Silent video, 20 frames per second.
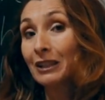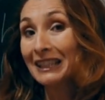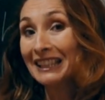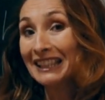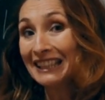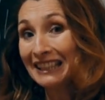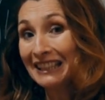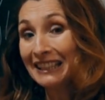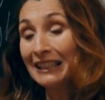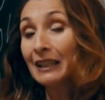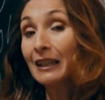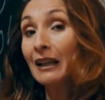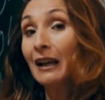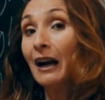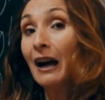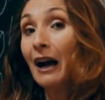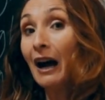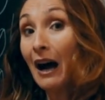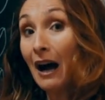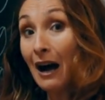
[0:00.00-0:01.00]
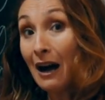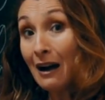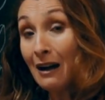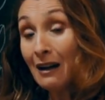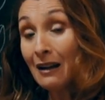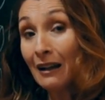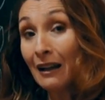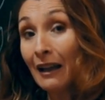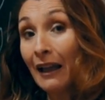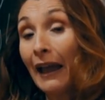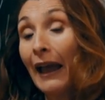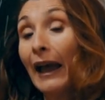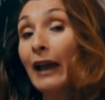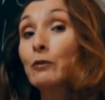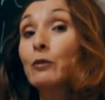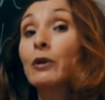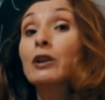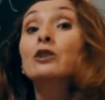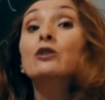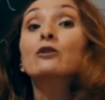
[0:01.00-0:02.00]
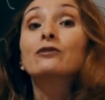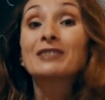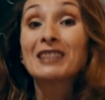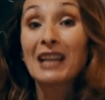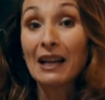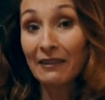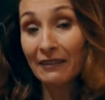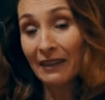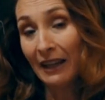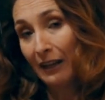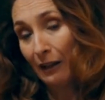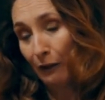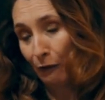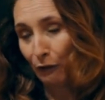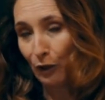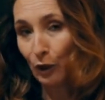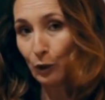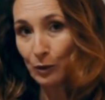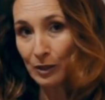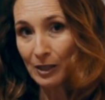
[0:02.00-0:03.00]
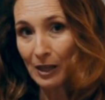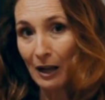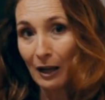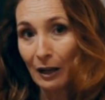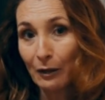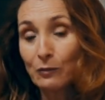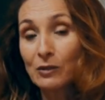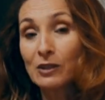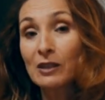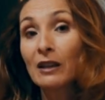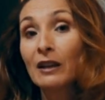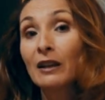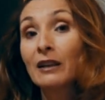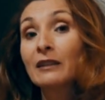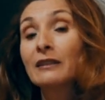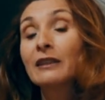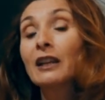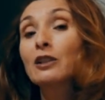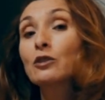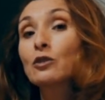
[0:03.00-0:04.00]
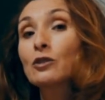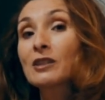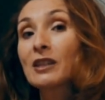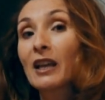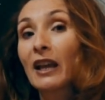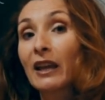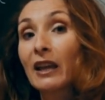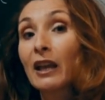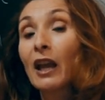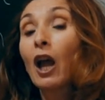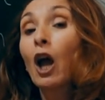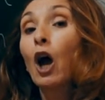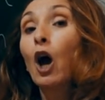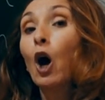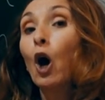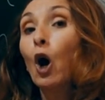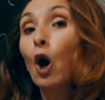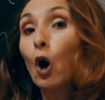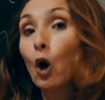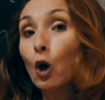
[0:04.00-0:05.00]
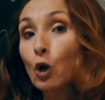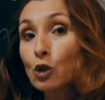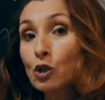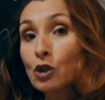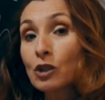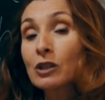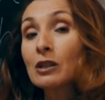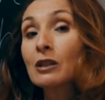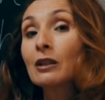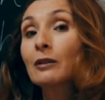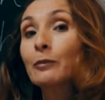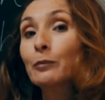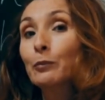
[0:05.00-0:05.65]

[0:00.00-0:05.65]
I, A. And when you've done that a few times, then you say hospital.